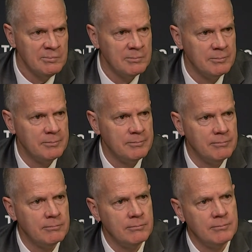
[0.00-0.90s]

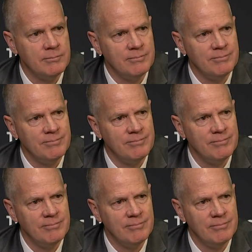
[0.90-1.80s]

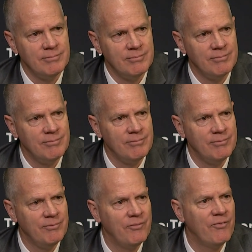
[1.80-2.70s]

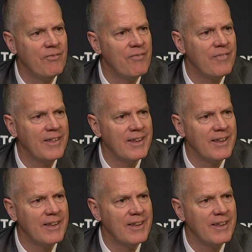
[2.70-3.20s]
[no speech]